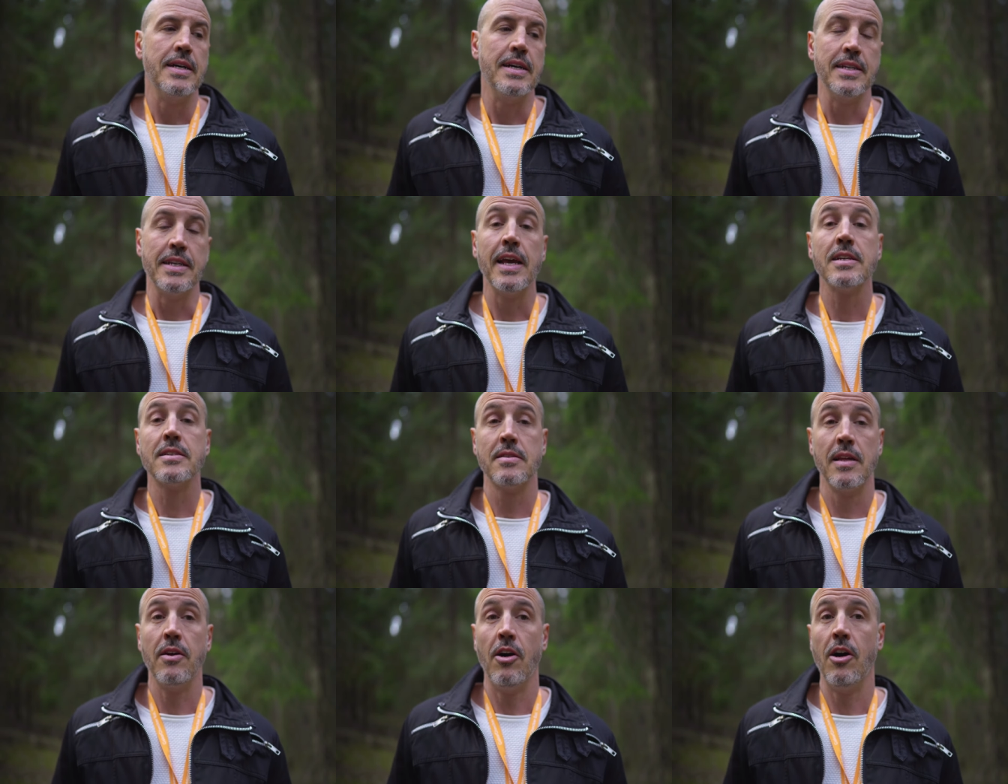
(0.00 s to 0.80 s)
And yes,
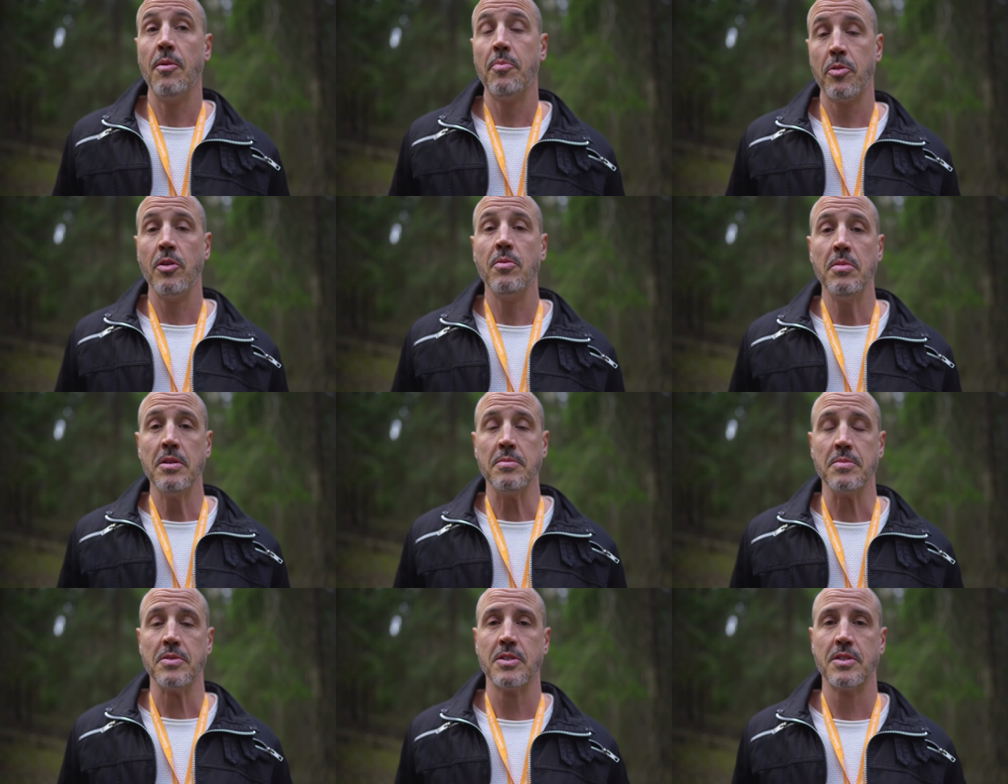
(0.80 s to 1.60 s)
there are
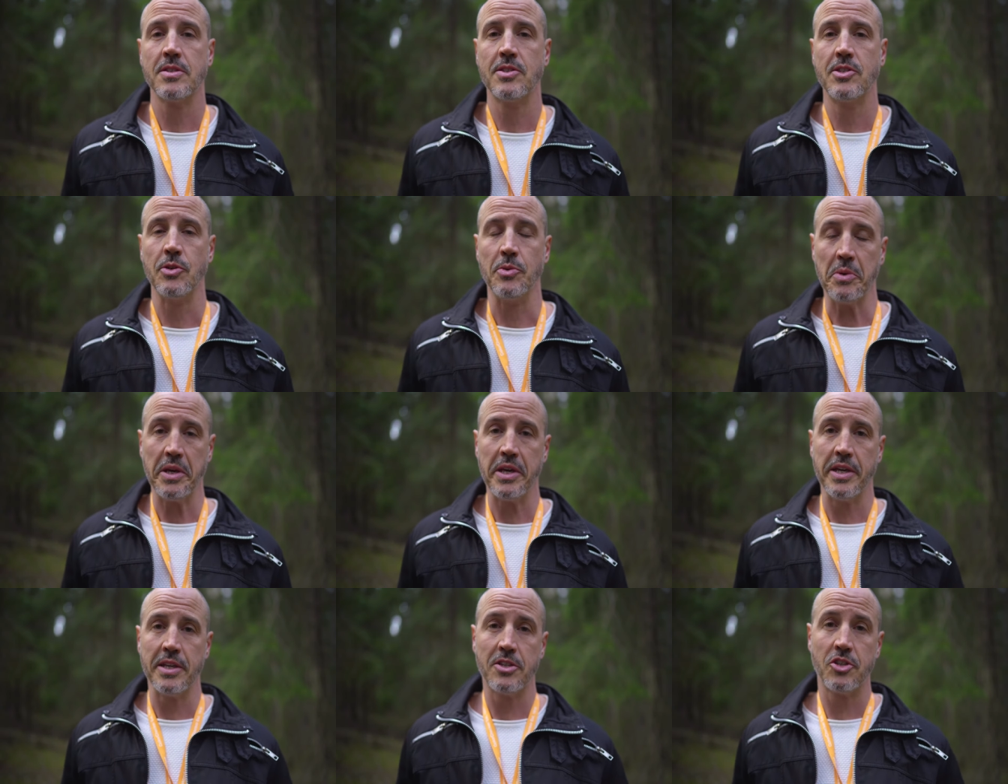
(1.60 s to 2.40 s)
problems to
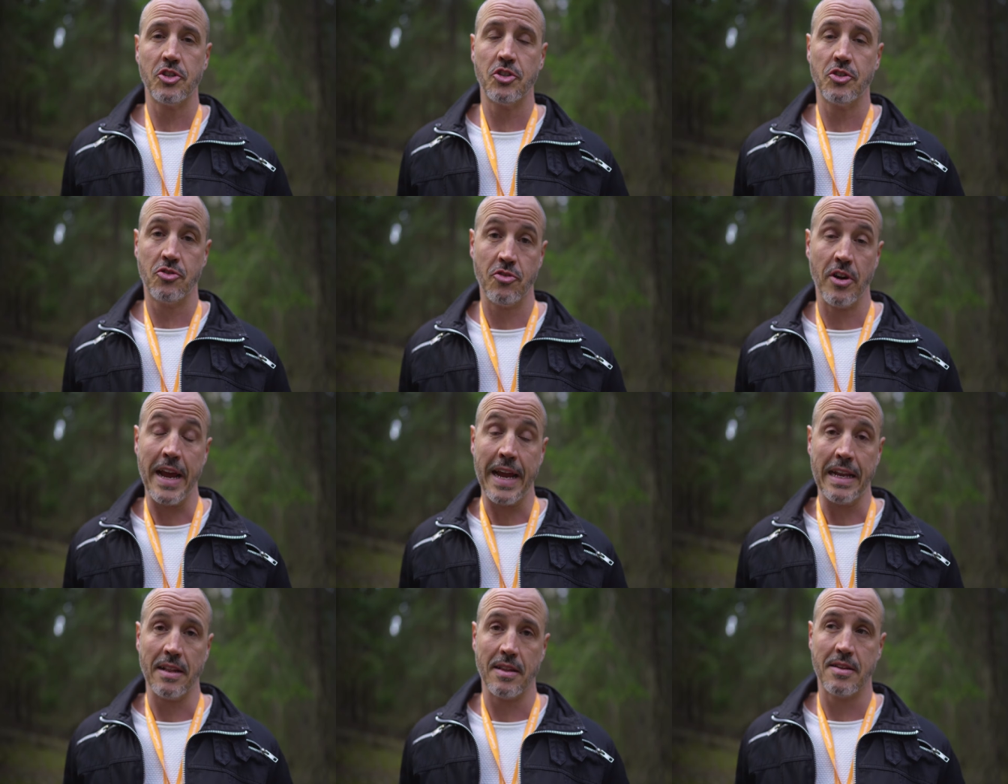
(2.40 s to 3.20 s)
each
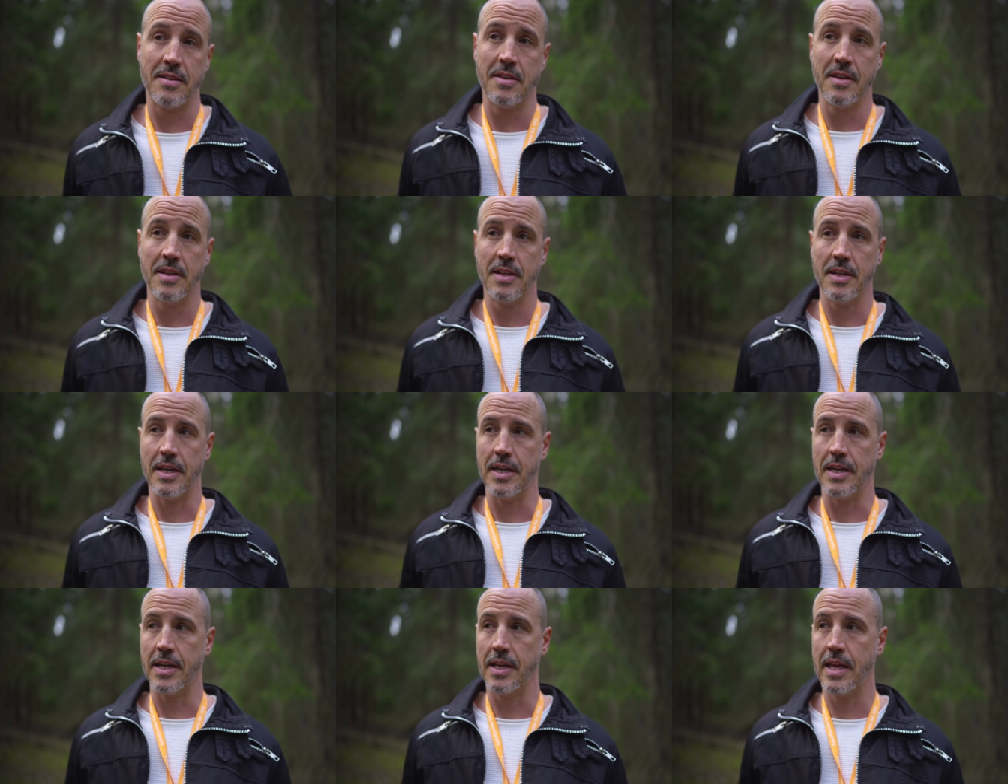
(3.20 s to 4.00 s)
trait.
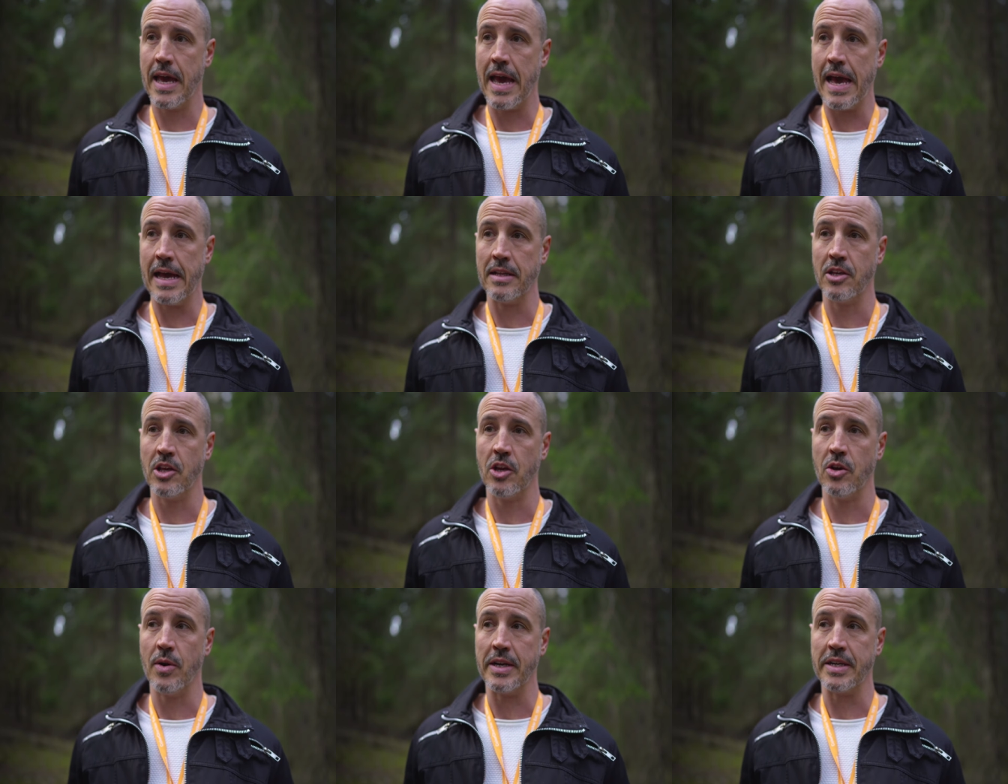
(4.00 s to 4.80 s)
Uh, can
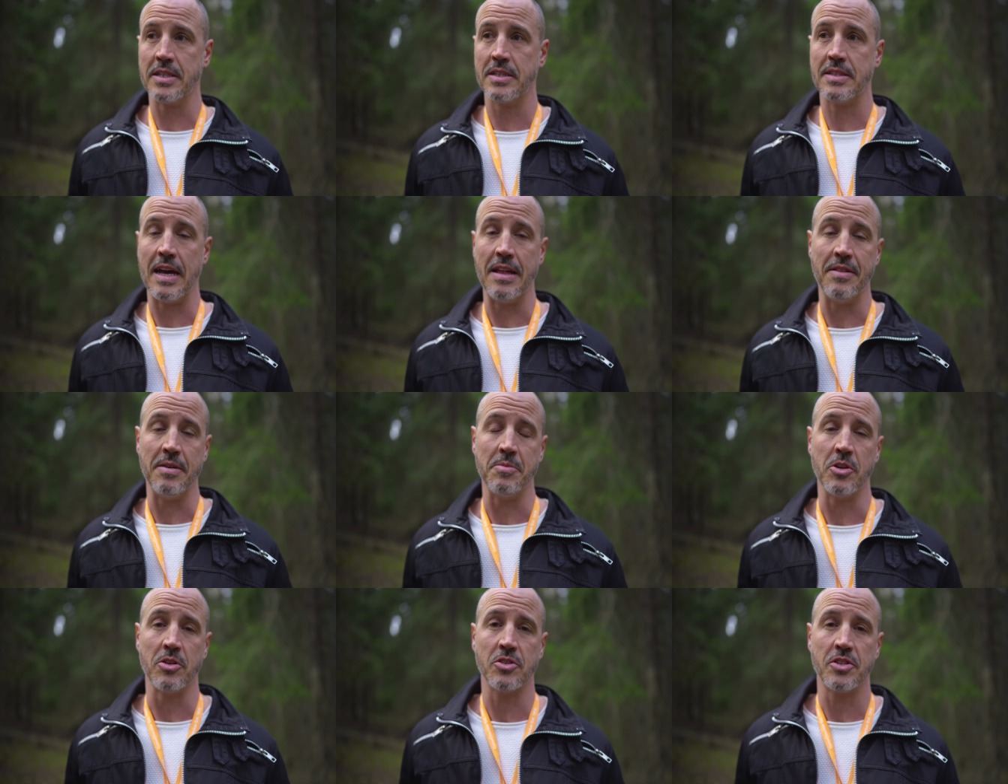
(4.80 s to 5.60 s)
you understand
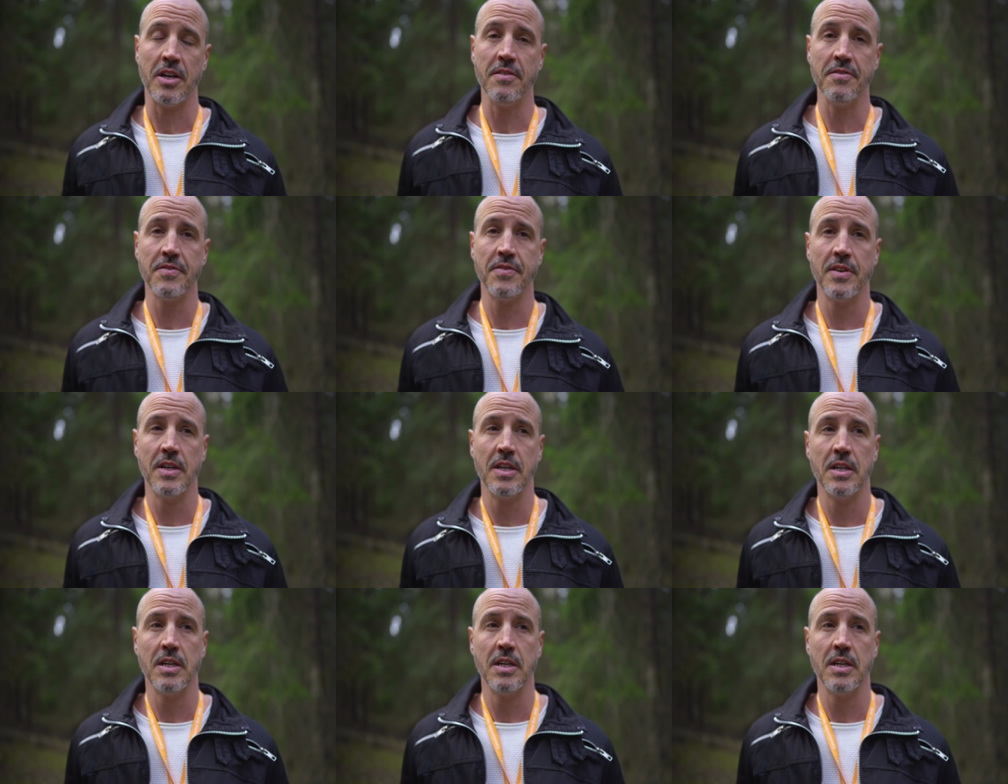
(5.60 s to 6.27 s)
them yourself?